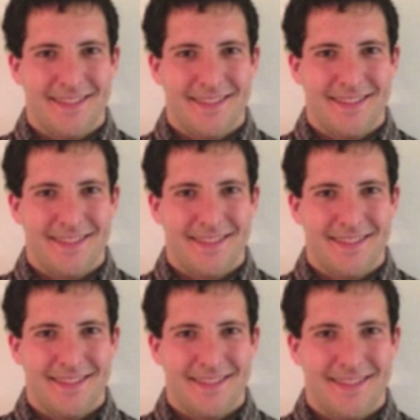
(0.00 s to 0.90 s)

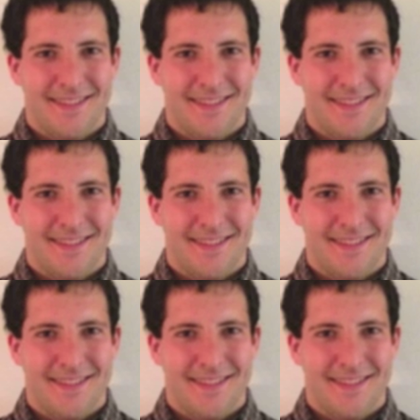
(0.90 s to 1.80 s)

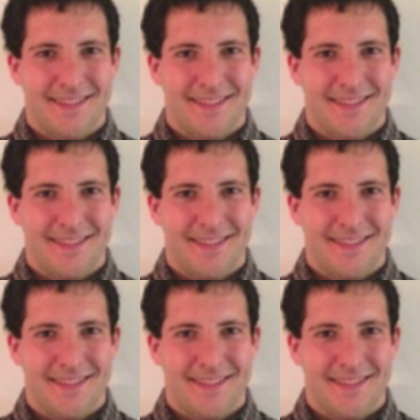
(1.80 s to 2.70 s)

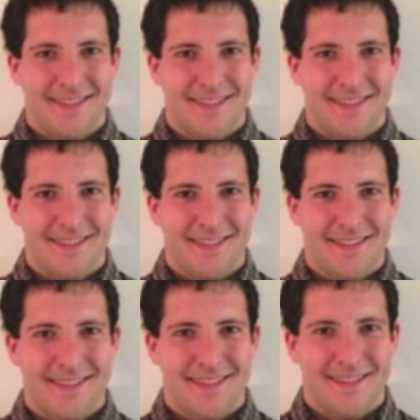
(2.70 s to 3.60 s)

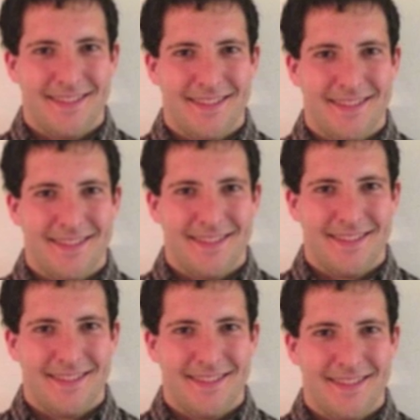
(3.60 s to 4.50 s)

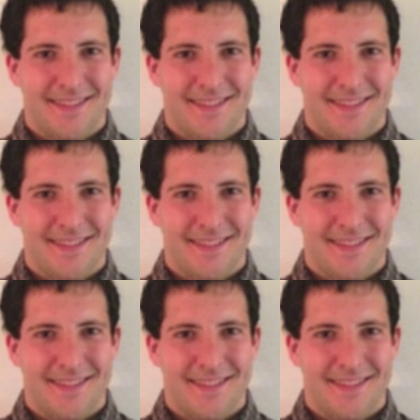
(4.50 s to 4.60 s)
[no speech]